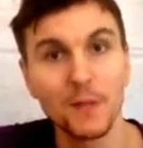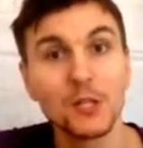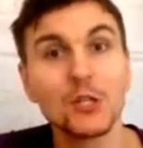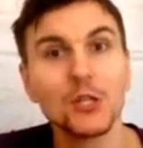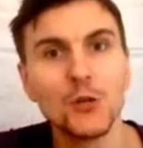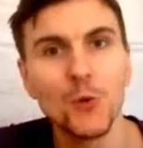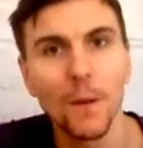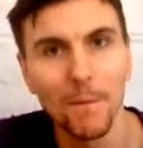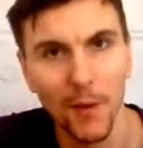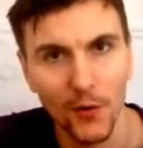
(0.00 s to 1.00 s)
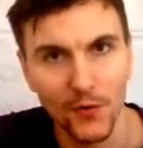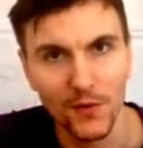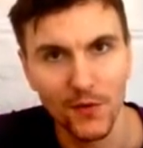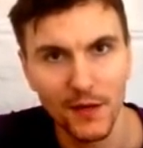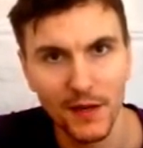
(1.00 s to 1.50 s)
But do
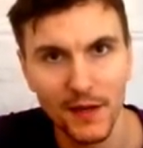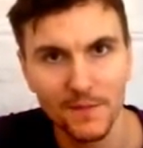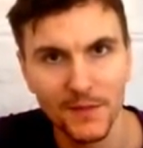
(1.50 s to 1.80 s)
both, okay?